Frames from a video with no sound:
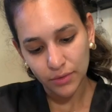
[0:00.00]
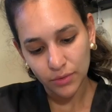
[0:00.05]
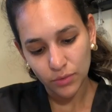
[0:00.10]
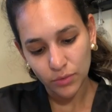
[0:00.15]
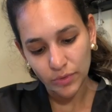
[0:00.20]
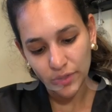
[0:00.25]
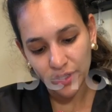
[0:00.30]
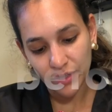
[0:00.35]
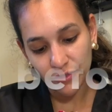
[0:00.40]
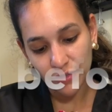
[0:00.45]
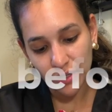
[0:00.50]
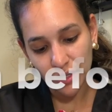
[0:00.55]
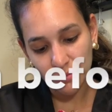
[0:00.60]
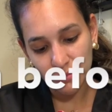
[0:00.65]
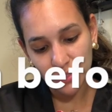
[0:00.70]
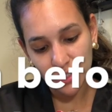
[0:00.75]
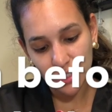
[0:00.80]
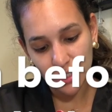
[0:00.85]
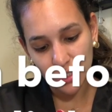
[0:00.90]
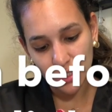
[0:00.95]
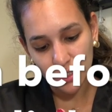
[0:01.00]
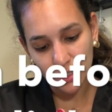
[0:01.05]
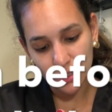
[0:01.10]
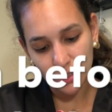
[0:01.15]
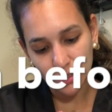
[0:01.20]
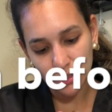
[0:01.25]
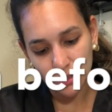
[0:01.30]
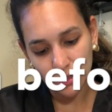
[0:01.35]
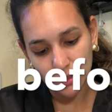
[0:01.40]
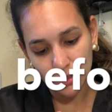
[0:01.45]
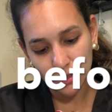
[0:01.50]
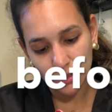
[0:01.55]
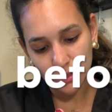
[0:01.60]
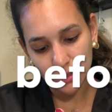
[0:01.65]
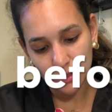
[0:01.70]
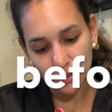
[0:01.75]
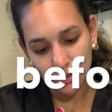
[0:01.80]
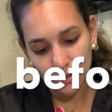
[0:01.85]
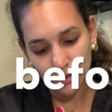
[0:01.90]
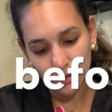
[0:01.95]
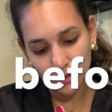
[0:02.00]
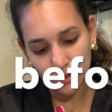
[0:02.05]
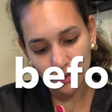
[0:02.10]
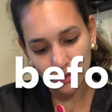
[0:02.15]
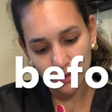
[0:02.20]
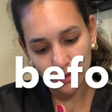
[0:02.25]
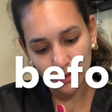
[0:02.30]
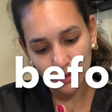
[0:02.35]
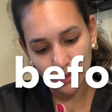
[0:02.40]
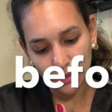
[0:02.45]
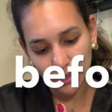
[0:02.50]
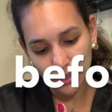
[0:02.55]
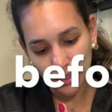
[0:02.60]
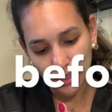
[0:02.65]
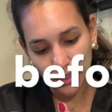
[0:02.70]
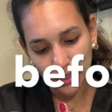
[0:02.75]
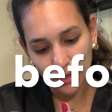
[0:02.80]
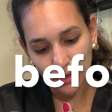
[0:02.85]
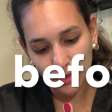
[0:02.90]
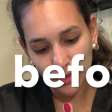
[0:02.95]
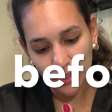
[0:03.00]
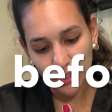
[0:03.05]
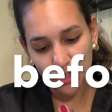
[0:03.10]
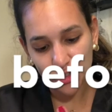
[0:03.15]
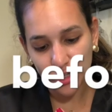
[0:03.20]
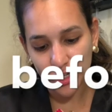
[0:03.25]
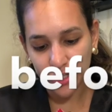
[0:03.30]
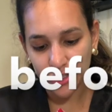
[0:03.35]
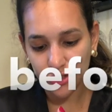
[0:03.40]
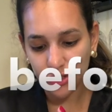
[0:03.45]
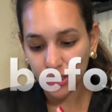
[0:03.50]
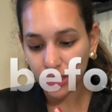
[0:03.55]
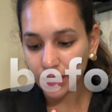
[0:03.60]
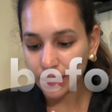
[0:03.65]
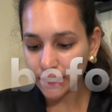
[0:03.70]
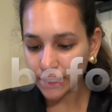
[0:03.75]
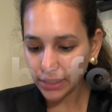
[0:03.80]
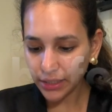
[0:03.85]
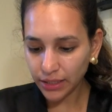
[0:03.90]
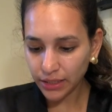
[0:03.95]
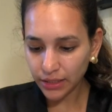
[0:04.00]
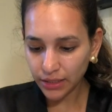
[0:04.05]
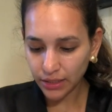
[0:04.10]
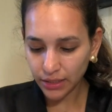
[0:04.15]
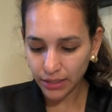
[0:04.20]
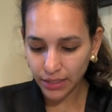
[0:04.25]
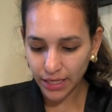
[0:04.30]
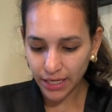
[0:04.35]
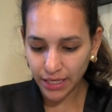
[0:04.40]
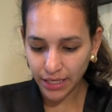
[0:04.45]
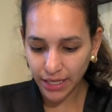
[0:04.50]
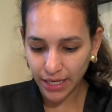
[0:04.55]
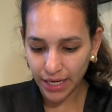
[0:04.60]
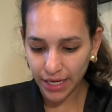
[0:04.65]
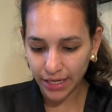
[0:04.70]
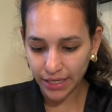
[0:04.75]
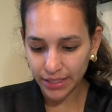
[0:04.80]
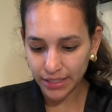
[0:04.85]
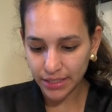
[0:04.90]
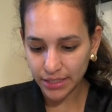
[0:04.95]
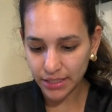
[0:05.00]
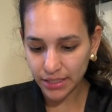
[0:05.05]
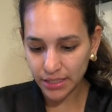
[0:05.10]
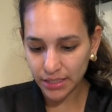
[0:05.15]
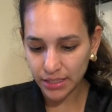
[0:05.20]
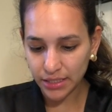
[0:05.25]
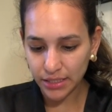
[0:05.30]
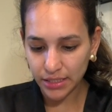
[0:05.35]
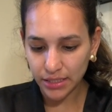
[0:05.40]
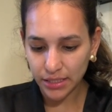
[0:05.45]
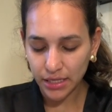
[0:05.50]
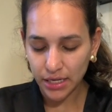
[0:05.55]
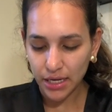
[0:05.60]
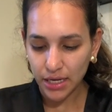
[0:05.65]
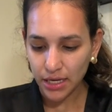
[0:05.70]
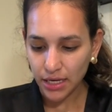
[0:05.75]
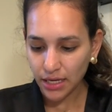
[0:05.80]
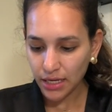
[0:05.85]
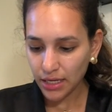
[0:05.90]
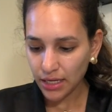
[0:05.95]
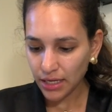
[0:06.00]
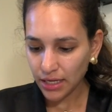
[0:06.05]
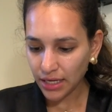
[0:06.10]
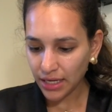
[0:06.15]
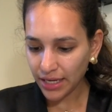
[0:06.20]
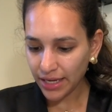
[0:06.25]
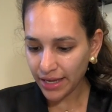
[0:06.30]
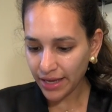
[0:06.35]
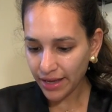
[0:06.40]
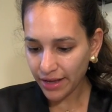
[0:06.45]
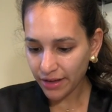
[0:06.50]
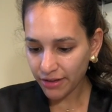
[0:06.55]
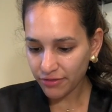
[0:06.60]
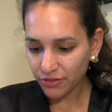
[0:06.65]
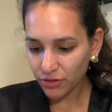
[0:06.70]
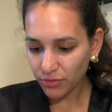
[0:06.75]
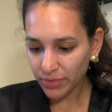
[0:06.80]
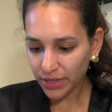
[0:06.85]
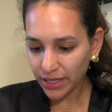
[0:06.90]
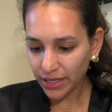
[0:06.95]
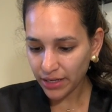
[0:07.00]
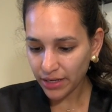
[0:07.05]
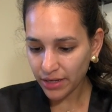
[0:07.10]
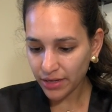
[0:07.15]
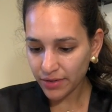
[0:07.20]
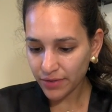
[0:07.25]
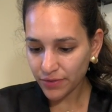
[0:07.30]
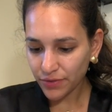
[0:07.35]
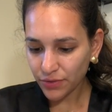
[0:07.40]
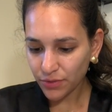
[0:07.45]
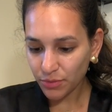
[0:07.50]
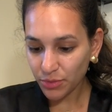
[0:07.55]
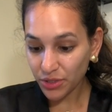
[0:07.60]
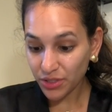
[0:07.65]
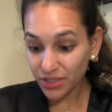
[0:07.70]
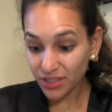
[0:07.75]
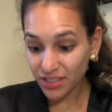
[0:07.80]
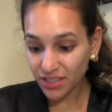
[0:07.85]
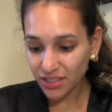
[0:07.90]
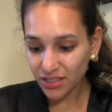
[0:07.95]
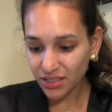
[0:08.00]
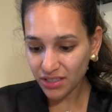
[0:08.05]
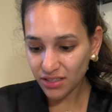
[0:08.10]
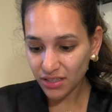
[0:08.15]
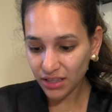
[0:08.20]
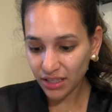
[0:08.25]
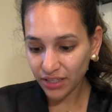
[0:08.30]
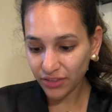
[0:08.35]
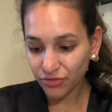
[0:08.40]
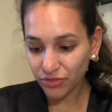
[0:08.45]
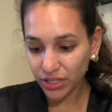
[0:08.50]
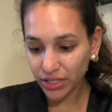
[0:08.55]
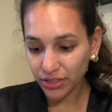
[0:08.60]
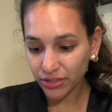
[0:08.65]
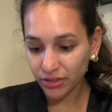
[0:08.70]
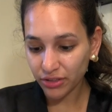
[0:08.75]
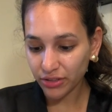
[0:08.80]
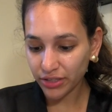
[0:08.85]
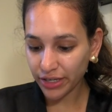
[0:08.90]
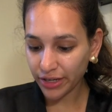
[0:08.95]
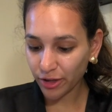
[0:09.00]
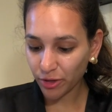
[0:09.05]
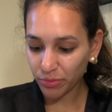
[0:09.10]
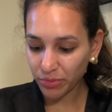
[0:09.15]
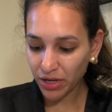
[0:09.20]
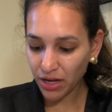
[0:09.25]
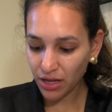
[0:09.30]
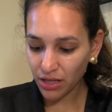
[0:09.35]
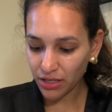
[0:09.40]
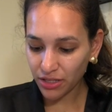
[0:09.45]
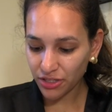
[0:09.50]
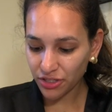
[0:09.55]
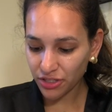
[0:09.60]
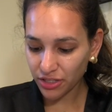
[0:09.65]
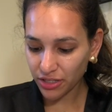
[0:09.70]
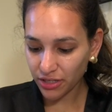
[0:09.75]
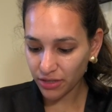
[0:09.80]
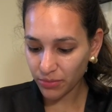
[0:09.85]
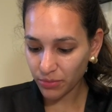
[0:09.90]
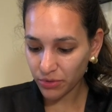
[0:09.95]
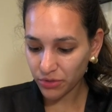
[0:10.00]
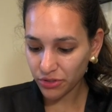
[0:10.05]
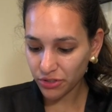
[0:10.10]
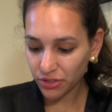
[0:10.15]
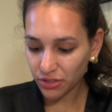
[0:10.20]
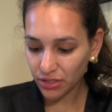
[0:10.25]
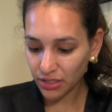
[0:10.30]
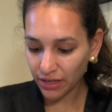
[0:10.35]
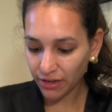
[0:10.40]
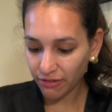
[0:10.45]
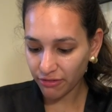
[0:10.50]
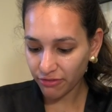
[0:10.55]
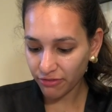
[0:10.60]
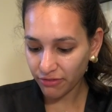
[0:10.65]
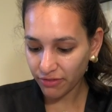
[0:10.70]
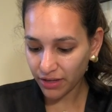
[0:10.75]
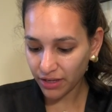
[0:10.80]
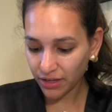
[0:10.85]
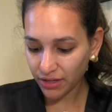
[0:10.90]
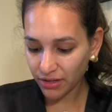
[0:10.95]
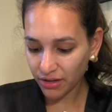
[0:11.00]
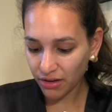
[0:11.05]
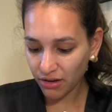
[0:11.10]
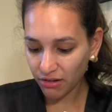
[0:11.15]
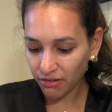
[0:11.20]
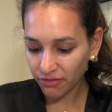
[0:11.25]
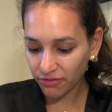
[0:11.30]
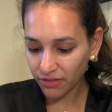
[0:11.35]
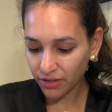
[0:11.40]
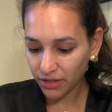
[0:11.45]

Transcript: Whenever I'm done, I always try to clean any excess I have on my nails, because this is not like regular nail polish that it will just like fade off